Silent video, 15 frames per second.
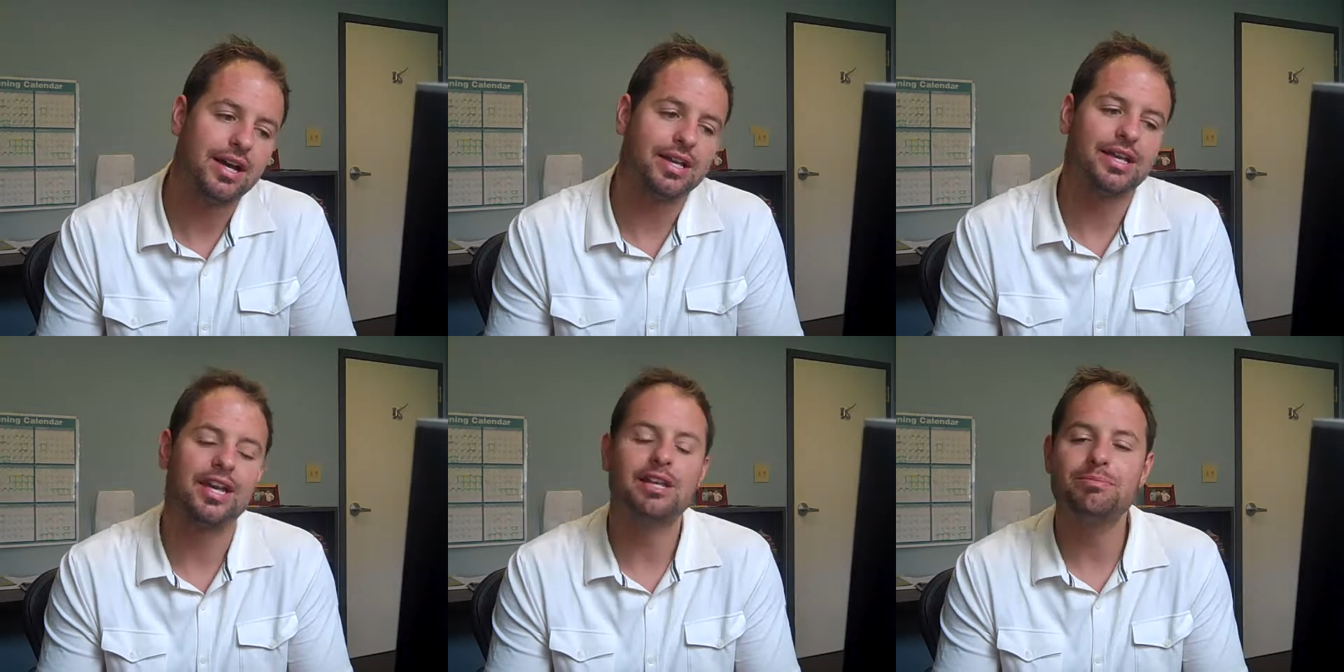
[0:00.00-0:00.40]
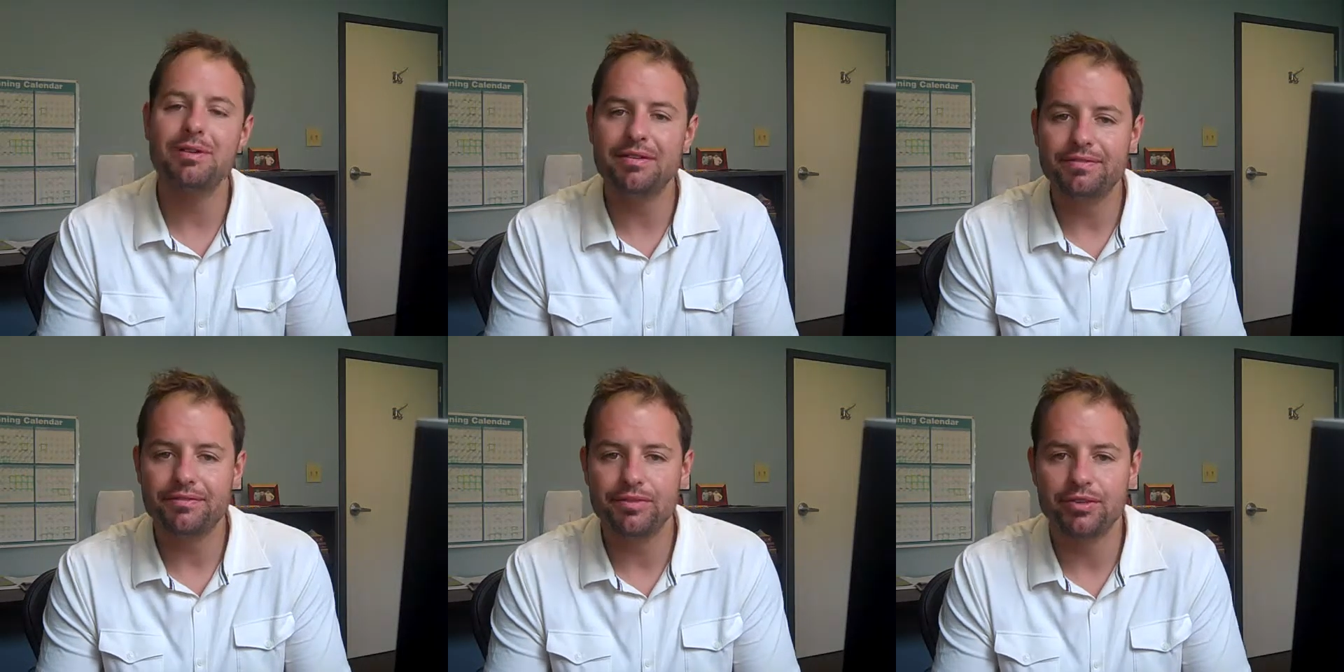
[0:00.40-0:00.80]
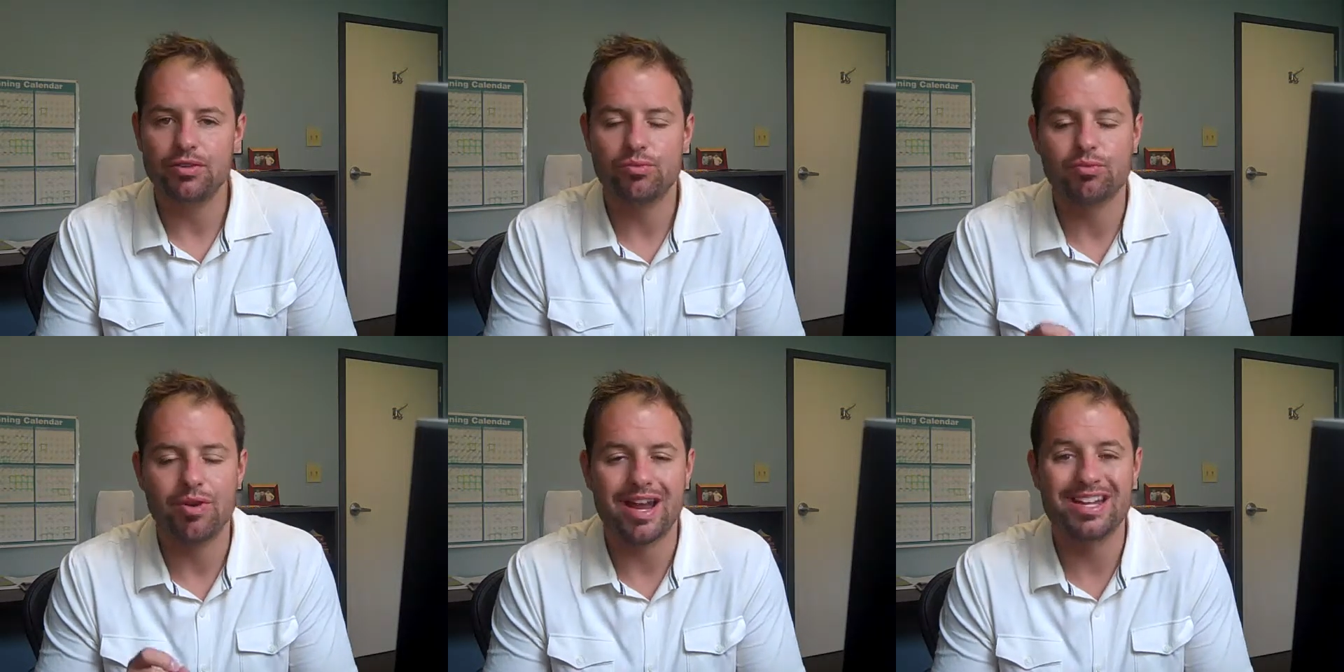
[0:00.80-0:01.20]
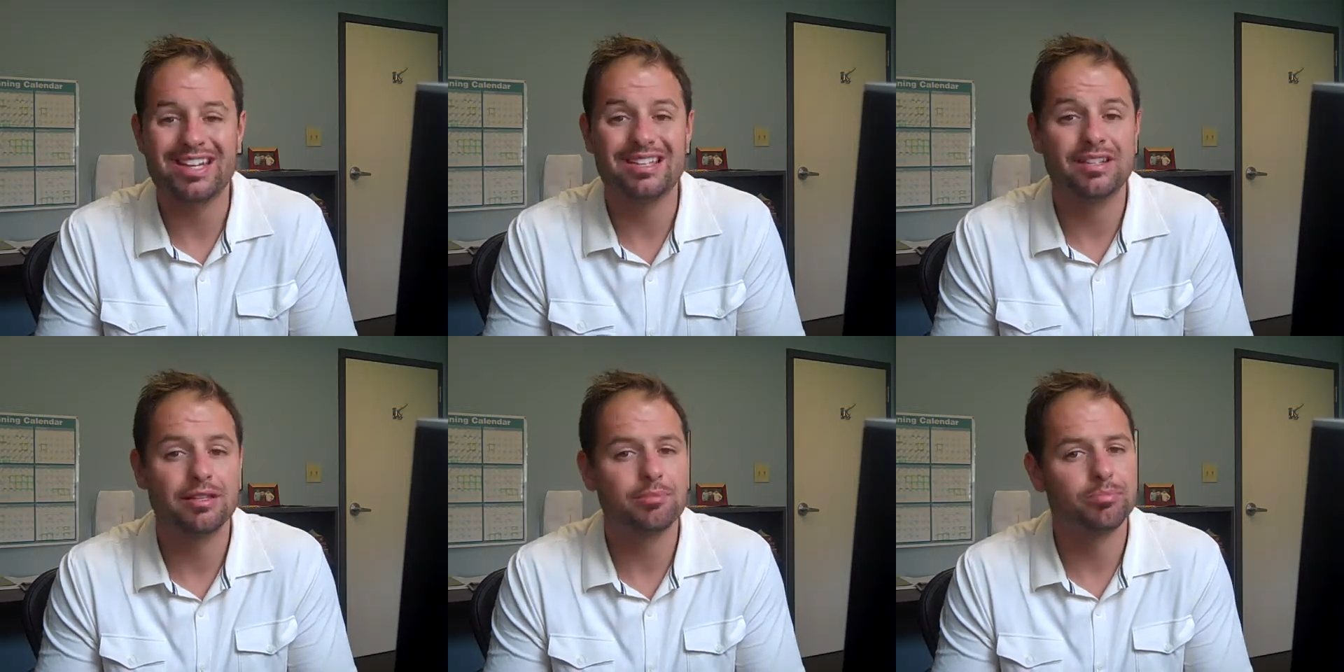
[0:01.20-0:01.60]
I kicked my foot right
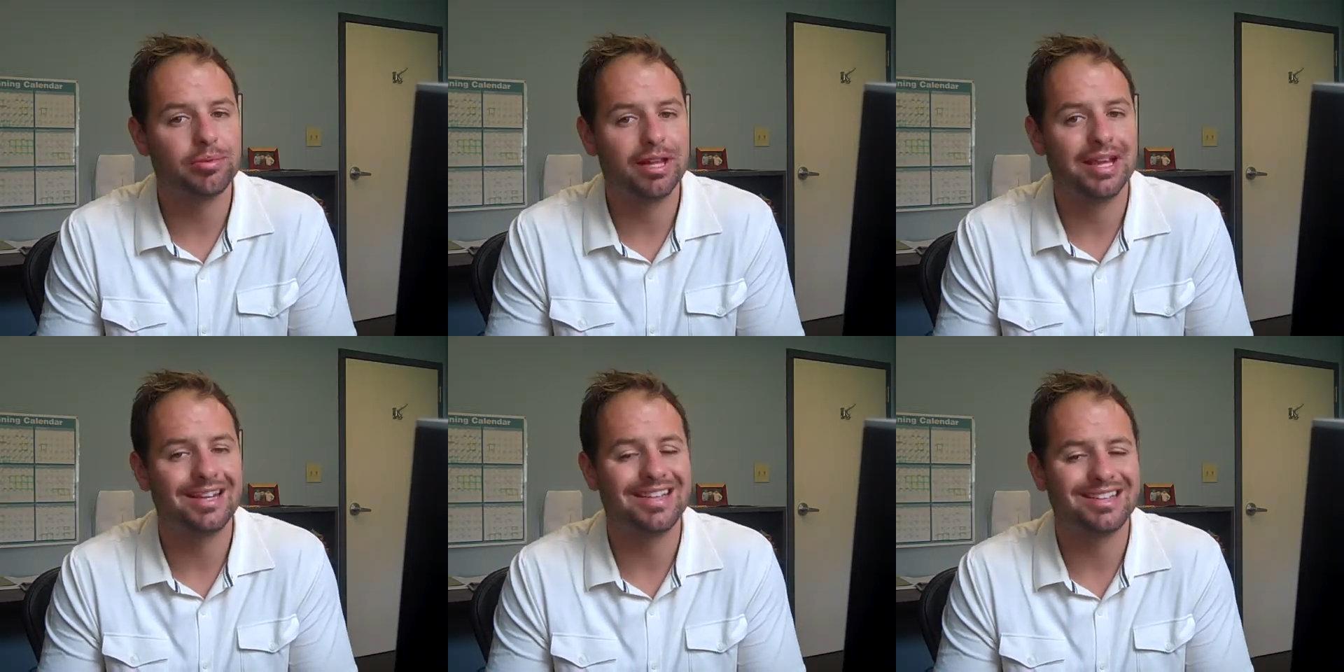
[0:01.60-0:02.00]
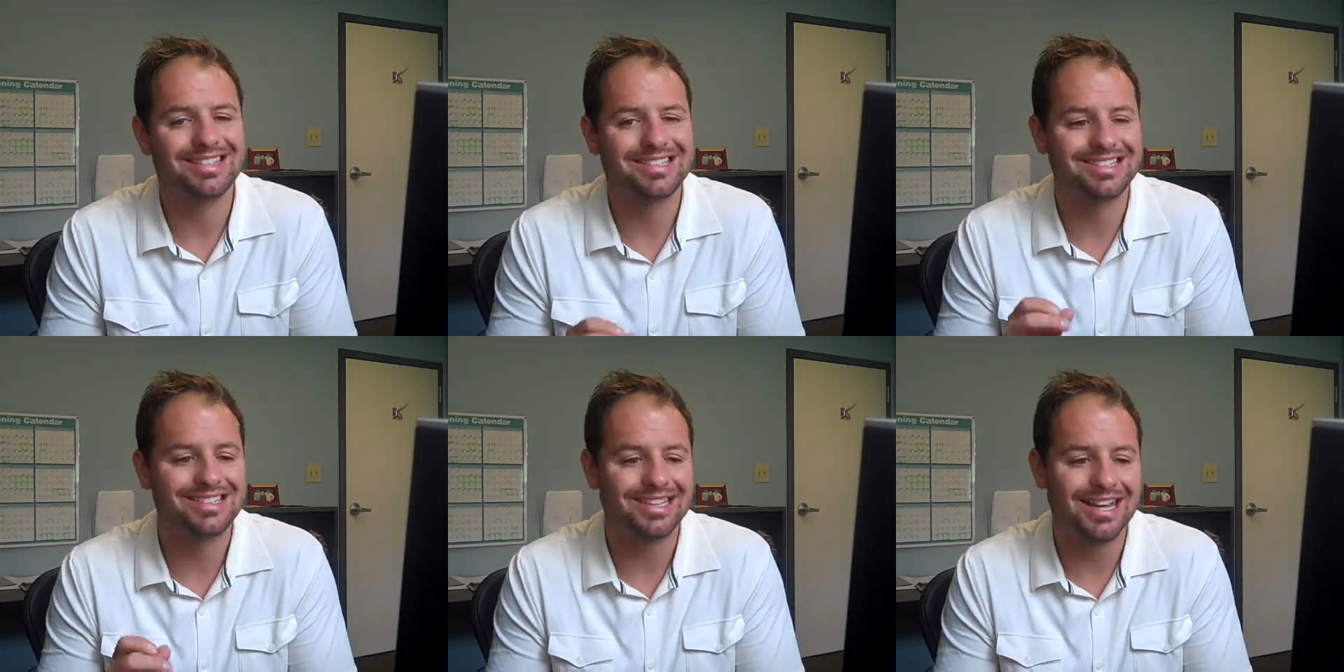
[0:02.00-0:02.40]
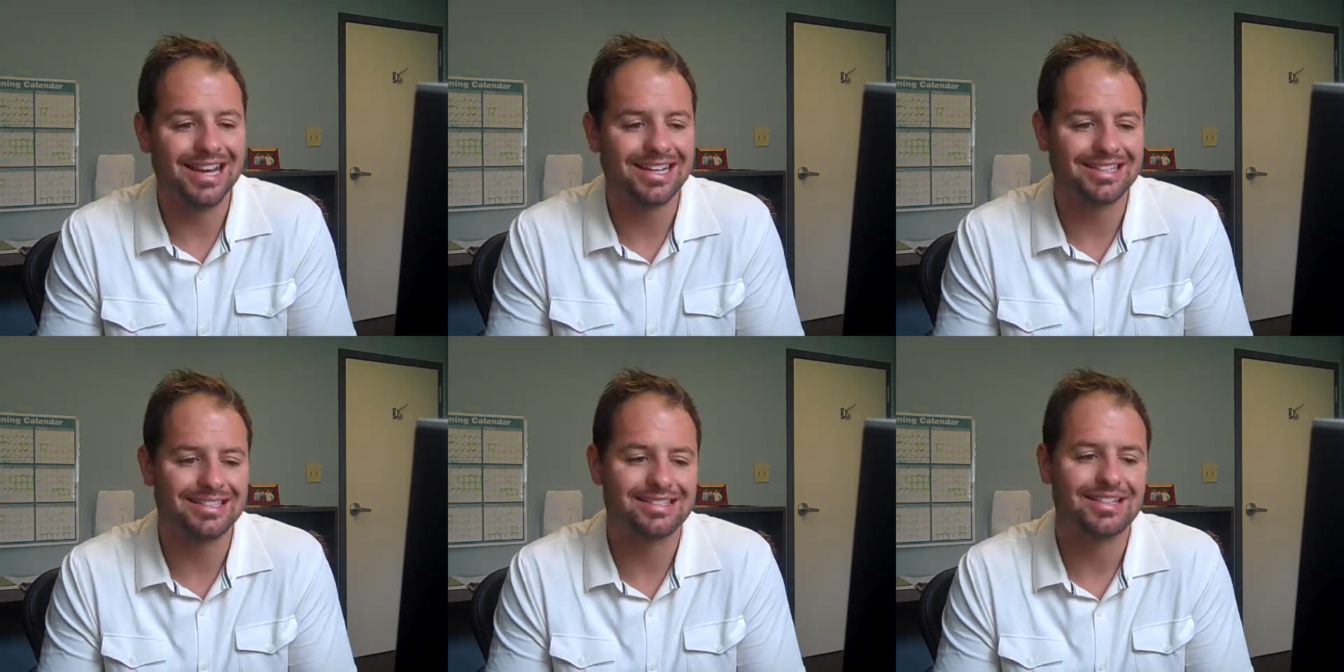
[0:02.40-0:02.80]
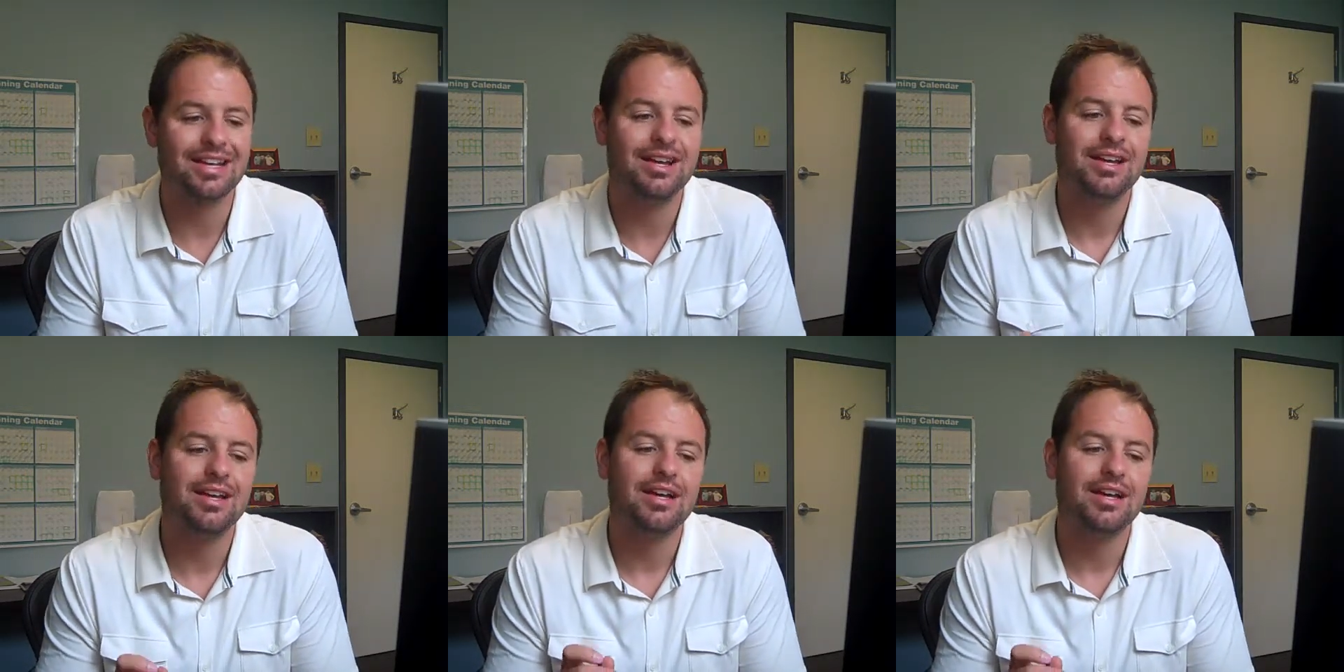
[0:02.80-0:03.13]
into the blade and slice!